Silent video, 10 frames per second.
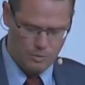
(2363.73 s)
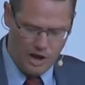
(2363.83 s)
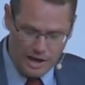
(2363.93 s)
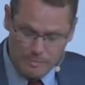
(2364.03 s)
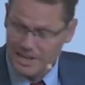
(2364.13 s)

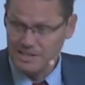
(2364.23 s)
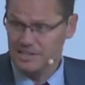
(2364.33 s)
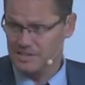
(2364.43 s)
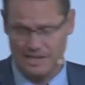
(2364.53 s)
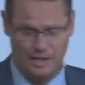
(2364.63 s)
Why?
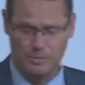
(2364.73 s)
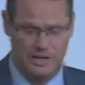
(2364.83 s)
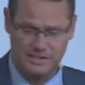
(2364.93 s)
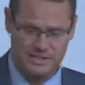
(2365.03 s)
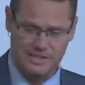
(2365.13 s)
Because it
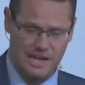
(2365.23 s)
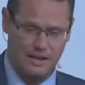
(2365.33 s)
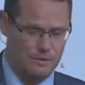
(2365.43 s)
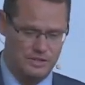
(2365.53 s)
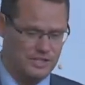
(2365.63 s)
celebrates the
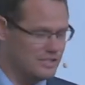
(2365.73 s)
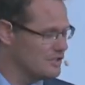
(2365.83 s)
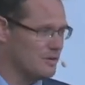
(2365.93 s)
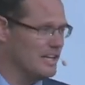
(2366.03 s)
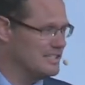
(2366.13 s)
day where
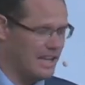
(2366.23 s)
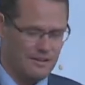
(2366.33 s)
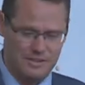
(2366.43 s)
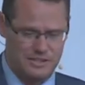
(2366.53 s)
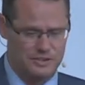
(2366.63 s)
Jesus Christ
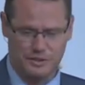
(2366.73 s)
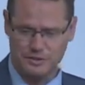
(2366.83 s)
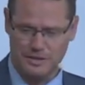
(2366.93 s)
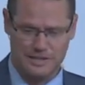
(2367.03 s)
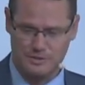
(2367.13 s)
gave us
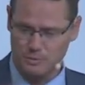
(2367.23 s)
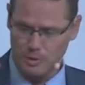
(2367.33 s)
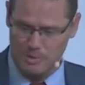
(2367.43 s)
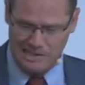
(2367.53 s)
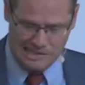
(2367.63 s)
eternal rest.
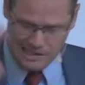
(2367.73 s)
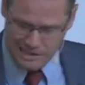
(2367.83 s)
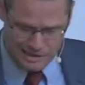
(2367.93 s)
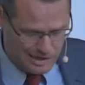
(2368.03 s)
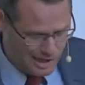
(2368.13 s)
We
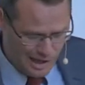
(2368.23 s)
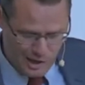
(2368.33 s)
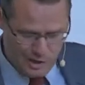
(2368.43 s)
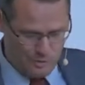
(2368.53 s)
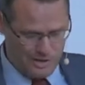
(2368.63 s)
begin
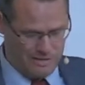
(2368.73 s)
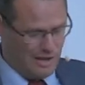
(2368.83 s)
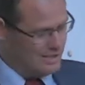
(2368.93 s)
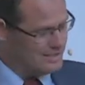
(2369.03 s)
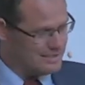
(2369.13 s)
uh, with
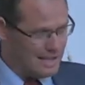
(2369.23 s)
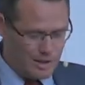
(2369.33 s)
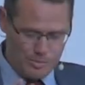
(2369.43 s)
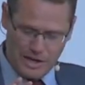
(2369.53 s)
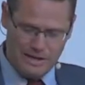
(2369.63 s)

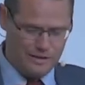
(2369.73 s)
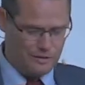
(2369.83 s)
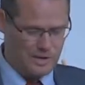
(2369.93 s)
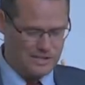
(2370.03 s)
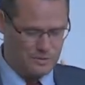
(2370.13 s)
celebrating
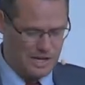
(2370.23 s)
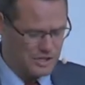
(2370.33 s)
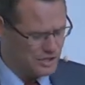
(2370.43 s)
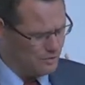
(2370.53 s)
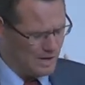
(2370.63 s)
the
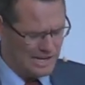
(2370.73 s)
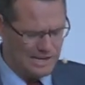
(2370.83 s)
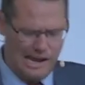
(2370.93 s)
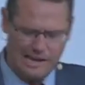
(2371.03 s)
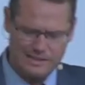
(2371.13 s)
resurrection,
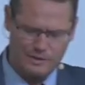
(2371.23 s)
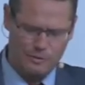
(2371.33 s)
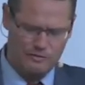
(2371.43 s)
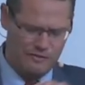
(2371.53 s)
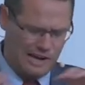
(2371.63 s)

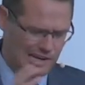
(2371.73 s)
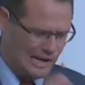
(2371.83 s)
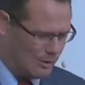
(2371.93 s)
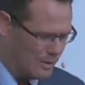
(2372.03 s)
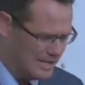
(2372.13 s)
recognizing we
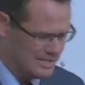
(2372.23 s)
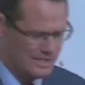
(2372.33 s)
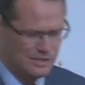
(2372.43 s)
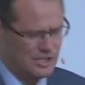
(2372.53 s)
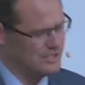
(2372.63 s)
find our
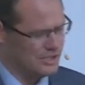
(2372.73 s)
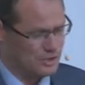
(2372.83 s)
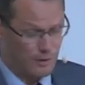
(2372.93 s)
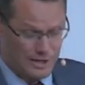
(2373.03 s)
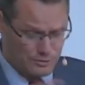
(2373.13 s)
rest in
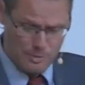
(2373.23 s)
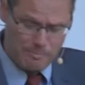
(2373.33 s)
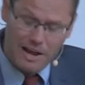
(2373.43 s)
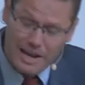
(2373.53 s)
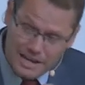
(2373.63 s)
Jesus Christ,
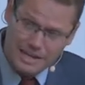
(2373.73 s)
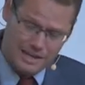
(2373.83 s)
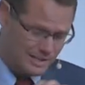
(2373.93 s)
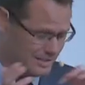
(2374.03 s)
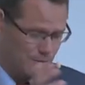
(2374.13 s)

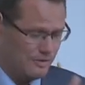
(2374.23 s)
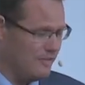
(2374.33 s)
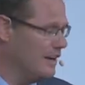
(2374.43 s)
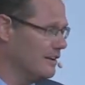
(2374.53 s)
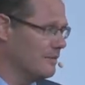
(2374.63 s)
reminding us that we
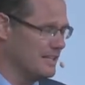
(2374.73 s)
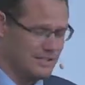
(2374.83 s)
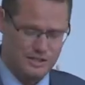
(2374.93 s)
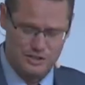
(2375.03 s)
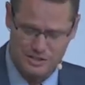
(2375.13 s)
find our
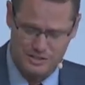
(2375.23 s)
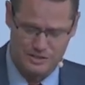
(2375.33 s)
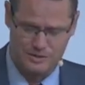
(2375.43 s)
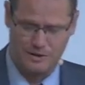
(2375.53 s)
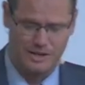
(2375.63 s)
rest in
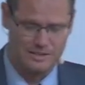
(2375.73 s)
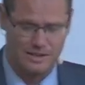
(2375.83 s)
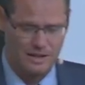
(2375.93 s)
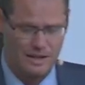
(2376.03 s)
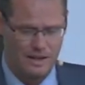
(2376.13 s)
Jesus Christ.